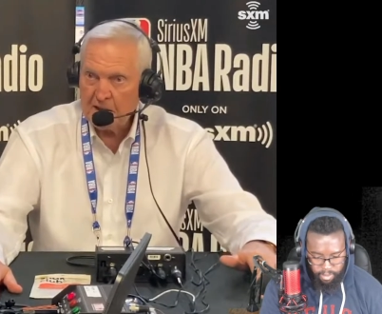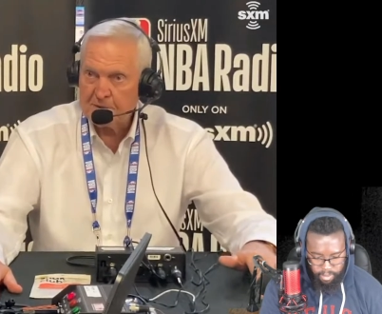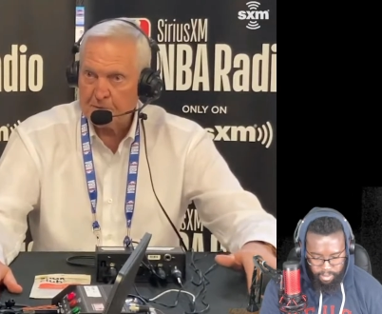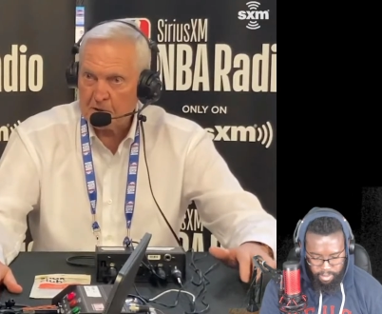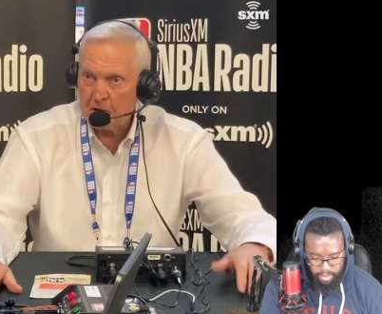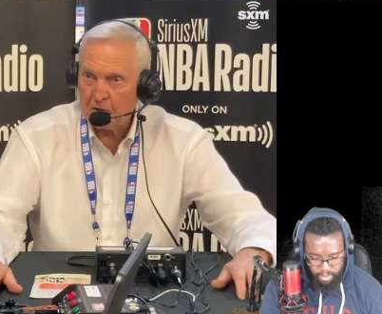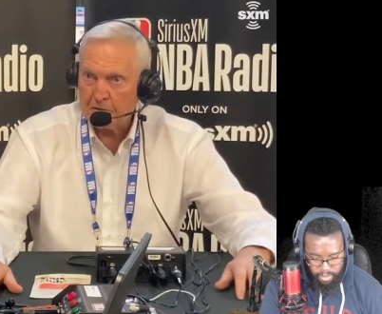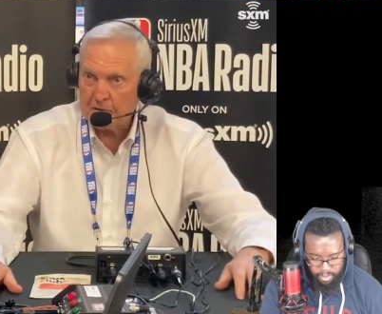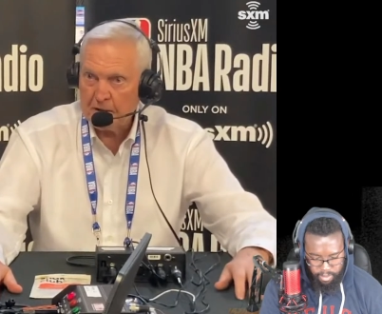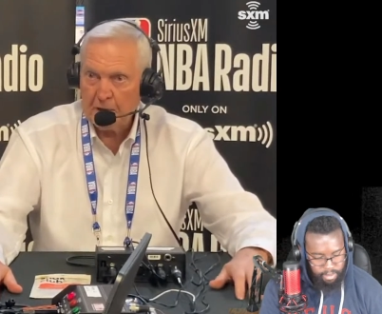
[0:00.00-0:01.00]
Speaker 1: is
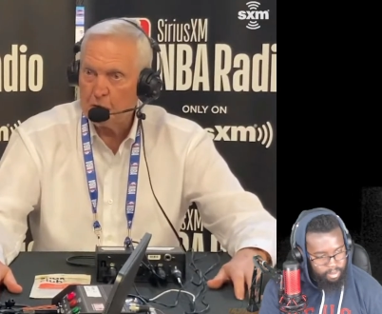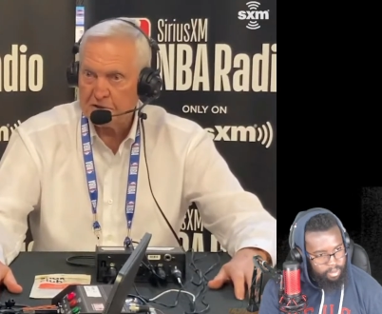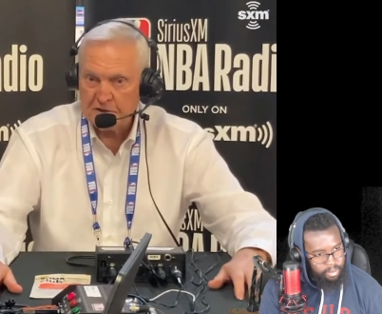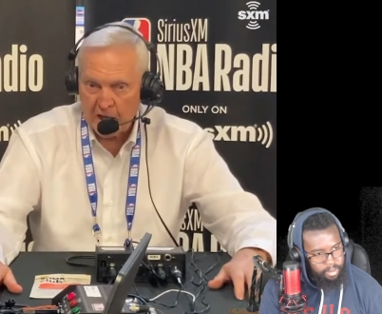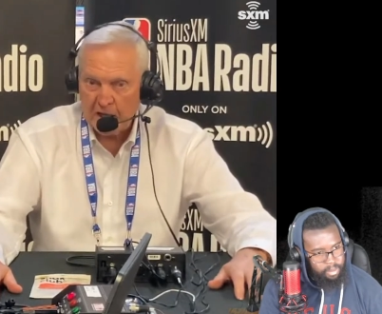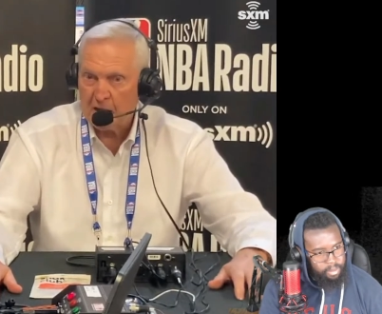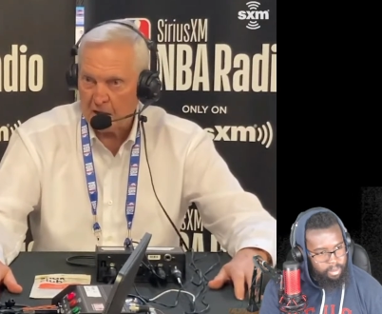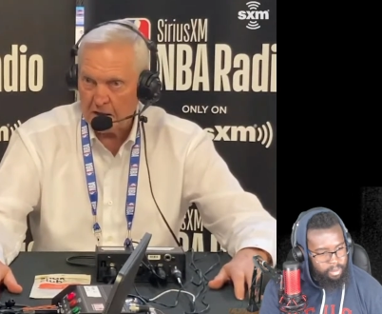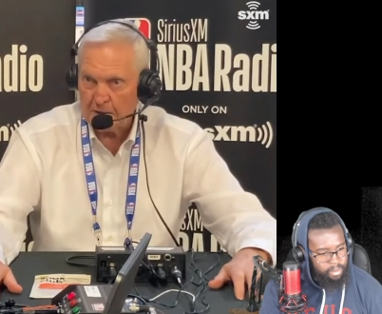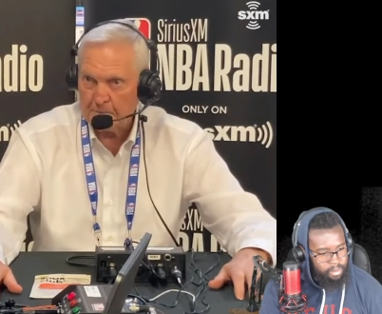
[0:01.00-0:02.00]
because he was not an
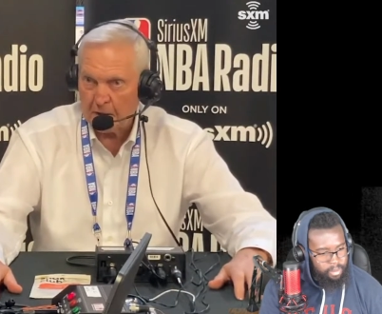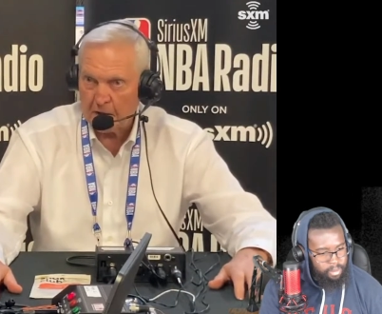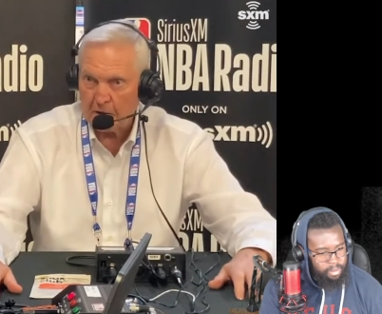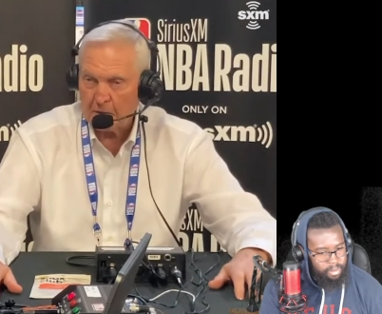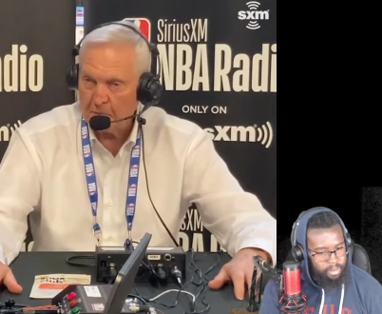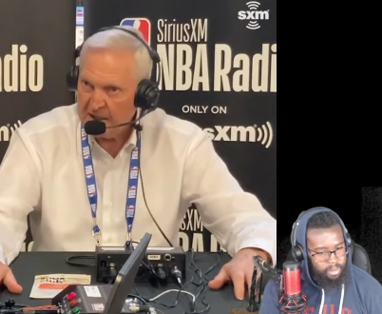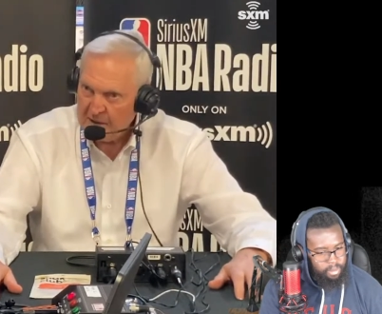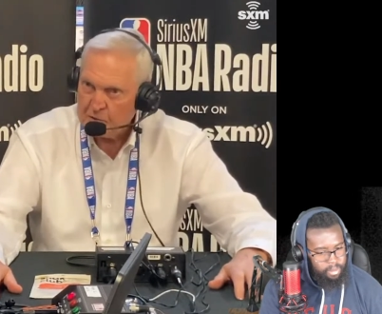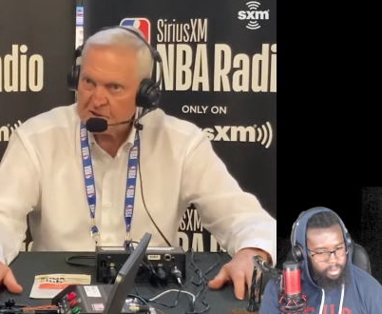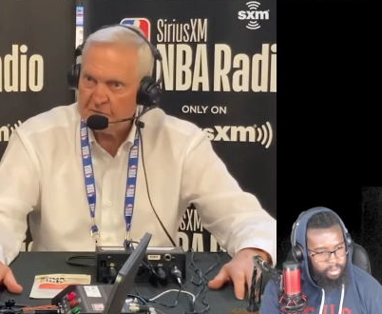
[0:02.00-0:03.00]
elite player, but
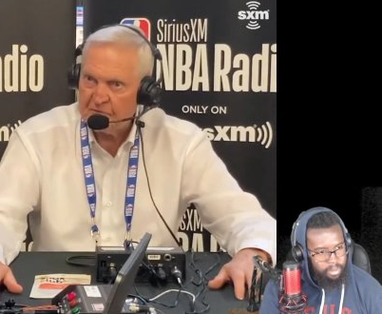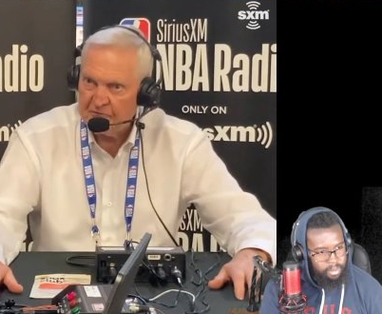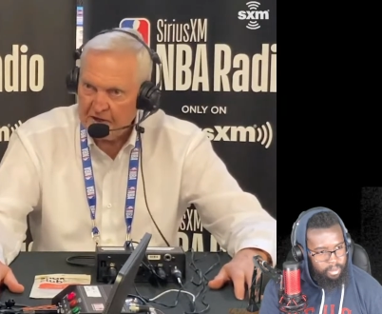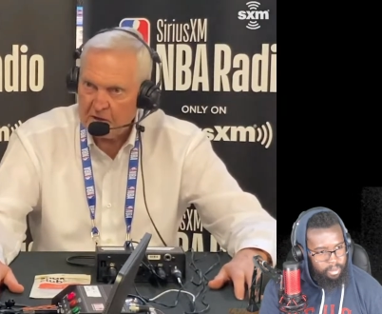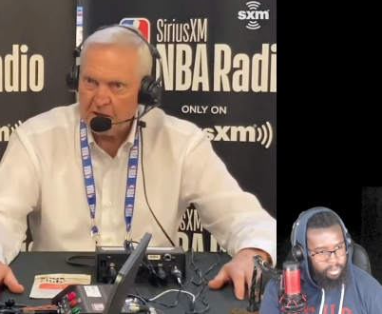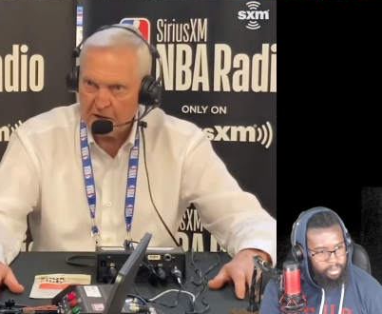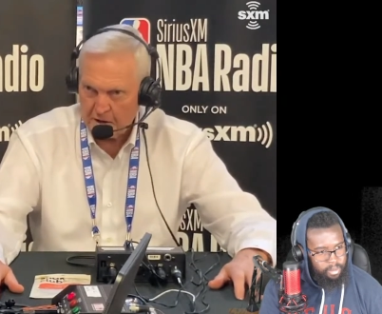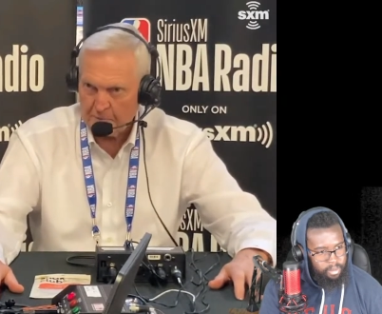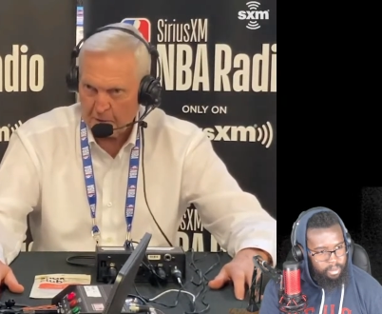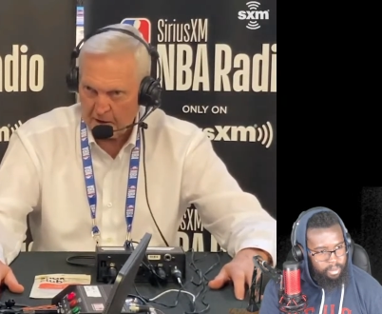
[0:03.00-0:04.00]
he was a very
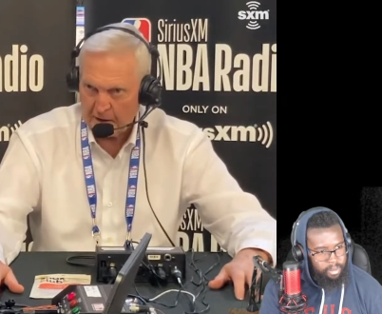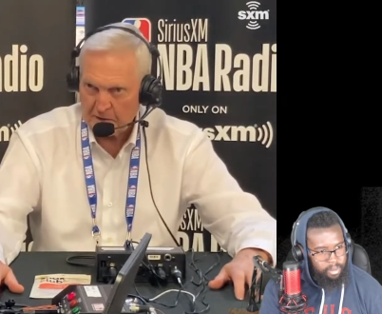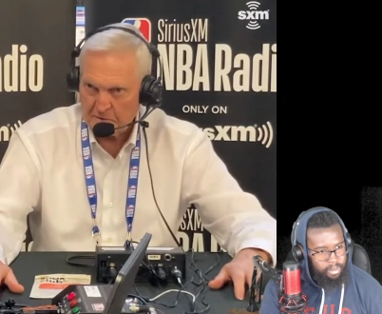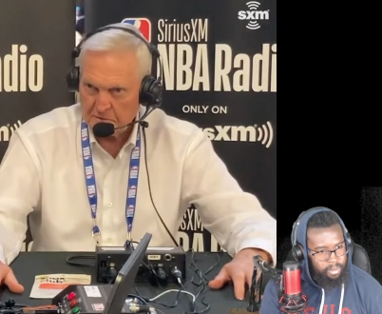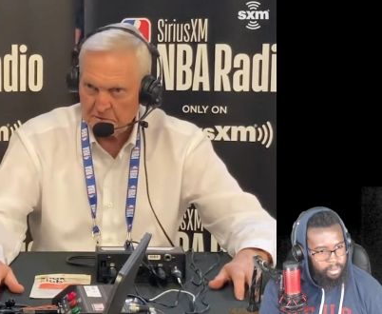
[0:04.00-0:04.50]
good player.